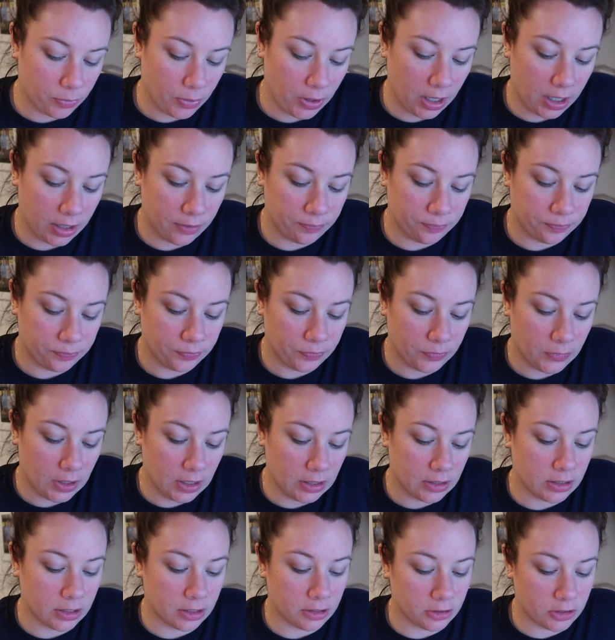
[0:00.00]
but
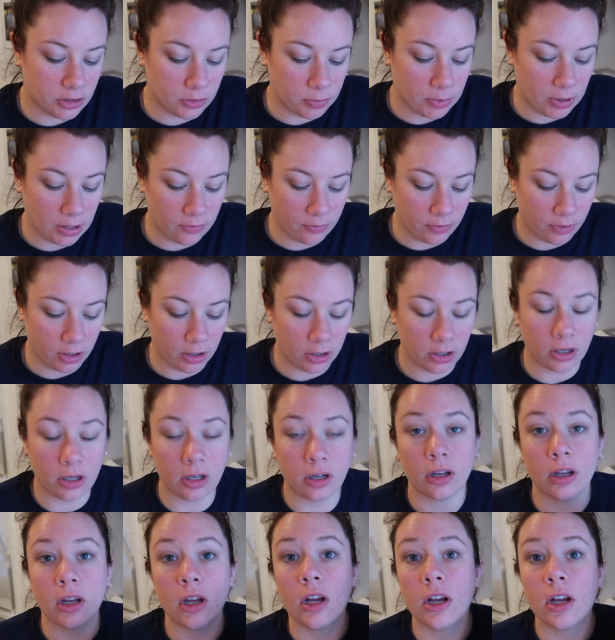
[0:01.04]
it didn't speak very good.